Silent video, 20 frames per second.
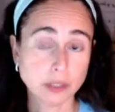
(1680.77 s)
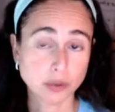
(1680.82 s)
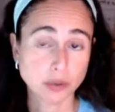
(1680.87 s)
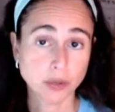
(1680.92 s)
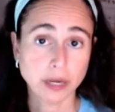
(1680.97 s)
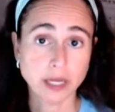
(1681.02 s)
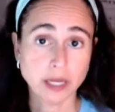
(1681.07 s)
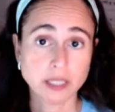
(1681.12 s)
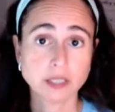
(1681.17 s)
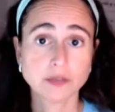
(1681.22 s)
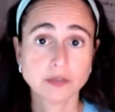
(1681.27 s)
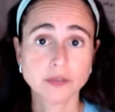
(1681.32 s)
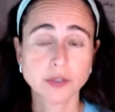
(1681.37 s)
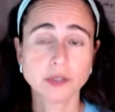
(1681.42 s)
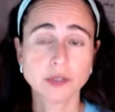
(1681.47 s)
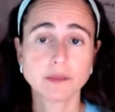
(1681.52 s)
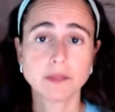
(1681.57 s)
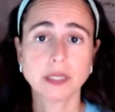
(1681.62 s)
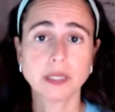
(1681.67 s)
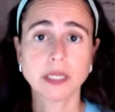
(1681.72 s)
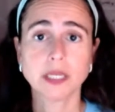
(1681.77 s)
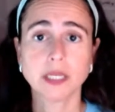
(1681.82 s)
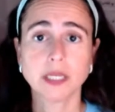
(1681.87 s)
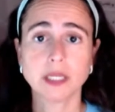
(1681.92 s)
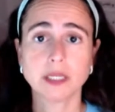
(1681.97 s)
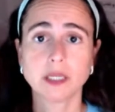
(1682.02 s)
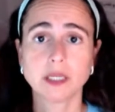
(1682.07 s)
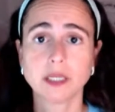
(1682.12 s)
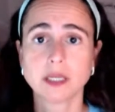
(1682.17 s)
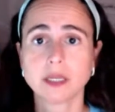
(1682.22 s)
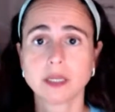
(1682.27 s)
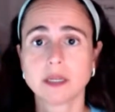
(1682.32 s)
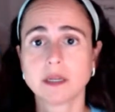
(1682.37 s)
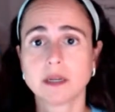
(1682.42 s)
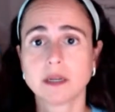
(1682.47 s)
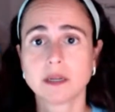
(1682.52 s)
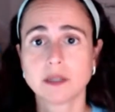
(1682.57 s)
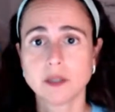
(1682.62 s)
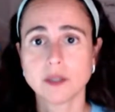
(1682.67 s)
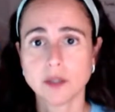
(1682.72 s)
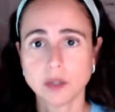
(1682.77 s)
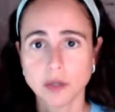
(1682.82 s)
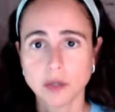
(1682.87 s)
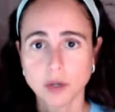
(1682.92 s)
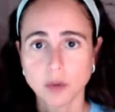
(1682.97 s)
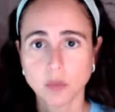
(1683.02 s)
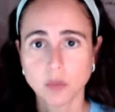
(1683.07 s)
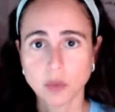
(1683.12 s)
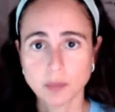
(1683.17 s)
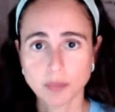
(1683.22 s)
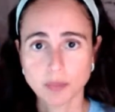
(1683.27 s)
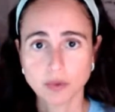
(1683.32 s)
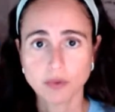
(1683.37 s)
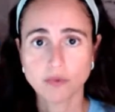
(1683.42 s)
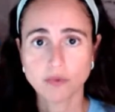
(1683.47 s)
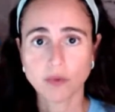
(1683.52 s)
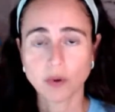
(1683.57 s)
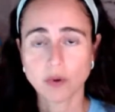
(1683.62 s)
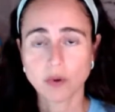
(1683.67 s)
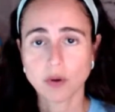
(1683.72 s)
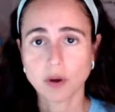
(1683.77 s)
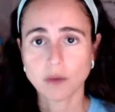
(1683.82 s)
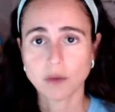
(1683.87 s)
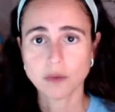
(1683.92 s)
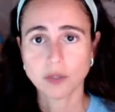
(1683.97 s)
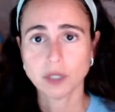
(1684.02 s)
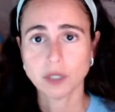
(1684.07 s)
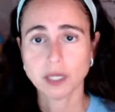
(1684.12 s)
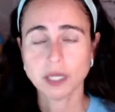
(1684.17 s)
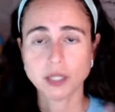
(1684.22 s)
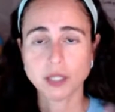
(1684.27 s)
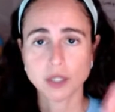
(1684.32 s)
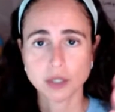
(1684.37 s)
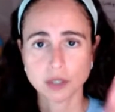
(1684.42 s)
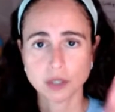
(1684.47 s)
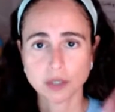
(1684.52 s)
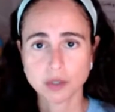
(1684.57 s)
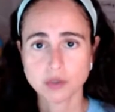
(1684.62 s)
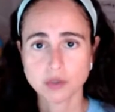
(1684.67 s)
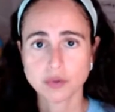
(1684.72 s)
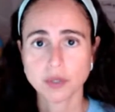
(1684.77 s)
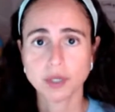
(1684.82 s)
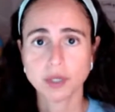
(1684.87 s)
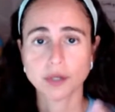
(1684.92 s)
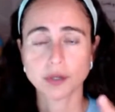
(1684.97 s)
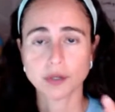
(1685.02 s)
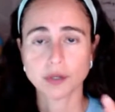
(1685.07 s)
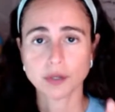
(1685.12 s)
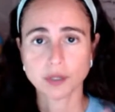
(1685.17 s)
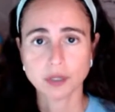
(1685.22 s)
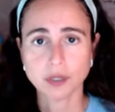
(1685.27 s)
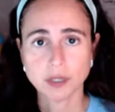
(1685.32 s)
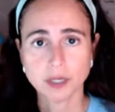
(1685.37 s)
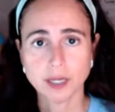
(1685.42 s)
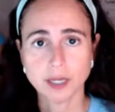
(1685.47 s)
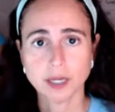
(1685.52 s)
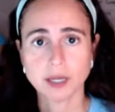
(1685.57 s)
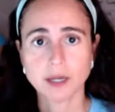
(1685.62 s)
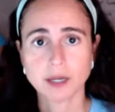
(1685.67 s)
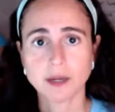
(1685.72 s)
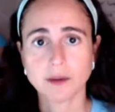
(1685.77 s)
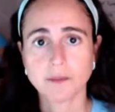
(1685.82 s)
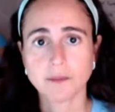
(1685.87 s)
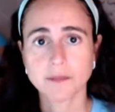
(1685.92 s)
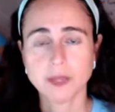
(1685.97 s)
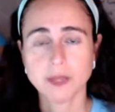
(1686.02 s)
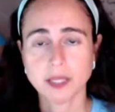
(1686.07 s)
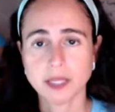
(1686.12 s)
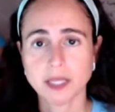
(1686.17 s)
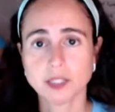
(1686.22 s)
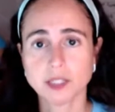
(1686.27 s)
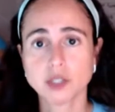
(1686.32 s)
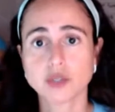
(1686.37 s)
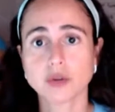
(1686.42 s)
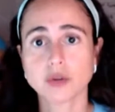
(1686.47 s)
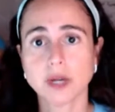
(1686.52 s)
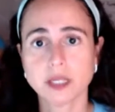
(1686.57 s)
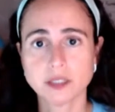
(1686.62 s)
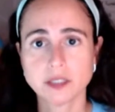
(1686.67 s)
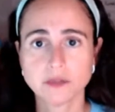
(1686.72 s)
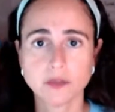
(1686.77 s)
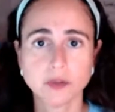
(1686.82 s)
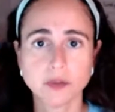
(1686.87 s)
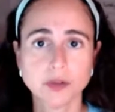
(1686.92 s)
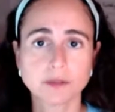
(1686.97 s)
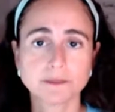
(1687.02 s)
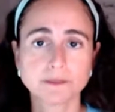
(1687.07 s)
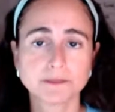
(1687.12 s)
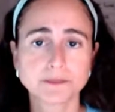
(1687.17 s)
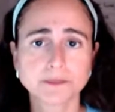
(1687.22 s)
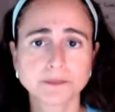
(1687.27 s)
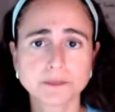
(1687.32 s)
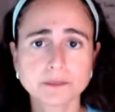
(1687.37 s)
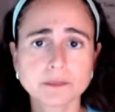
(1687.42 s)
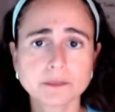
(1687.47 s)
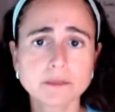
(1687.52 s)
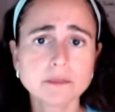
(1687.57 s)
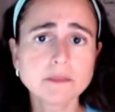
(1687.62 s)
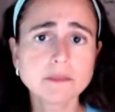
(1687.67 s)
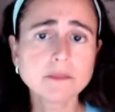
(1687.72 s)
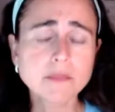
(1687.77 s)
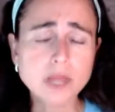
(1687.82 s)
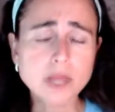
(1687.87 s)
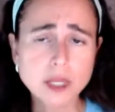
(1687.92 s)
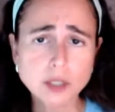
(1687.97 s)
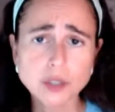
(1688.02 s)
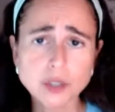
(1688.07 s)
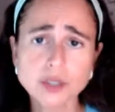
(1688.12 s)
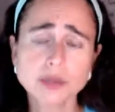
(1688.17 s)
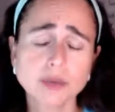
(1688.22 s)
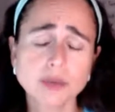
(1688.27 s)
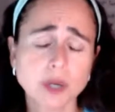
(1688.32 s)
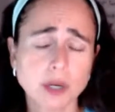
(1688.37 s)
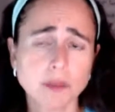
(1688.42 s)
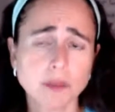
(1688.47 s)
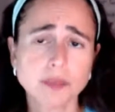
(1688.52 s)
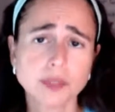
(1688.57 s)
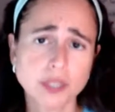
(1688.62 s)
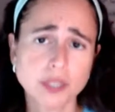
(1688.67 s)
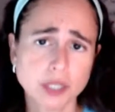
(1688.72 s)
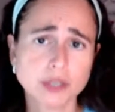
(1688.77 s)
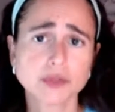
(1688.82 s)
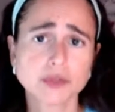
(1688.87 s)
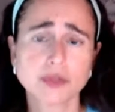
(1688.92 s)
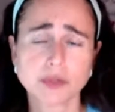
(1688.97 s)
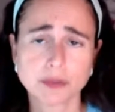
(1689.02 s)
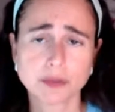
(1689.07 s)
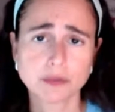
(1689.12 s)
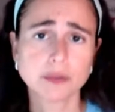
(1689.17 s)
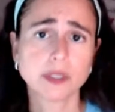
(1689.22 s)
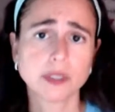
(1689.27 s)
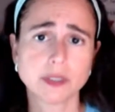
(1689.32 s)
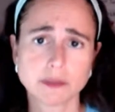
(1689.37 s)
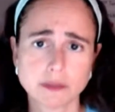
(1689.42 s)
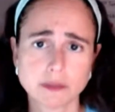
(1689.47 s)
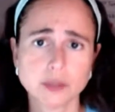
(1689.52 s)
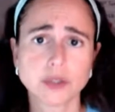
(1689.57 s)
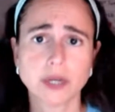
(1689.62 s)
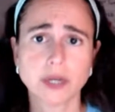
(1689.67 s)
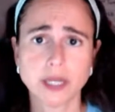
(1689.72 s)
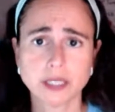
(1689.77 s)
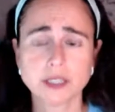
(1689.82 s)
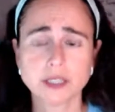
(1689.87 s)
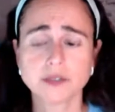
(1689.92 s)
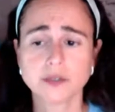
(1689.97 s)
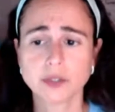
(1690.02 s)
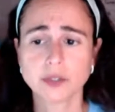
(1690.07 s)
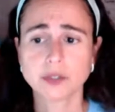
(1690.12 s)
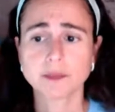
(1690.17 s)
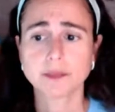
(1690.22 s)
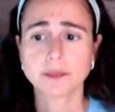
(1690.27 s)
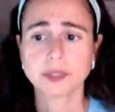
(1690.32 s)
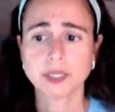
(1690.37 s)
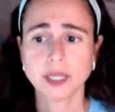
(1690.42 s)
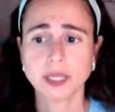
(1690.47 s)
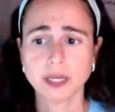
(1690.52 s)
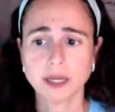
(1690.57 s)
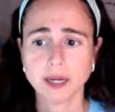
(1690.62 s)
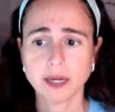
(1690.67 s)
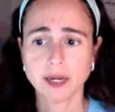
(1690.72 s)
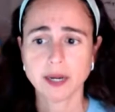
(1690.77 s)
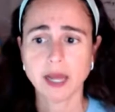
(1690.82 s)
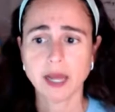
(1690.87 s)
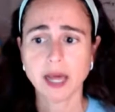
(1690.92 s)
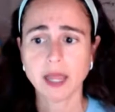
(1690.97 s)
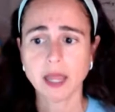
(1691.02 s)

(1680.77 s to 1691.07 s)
transfer, meaning, we provoke ovulation, trigger, and then transfer, do a progesterone and transfer, but then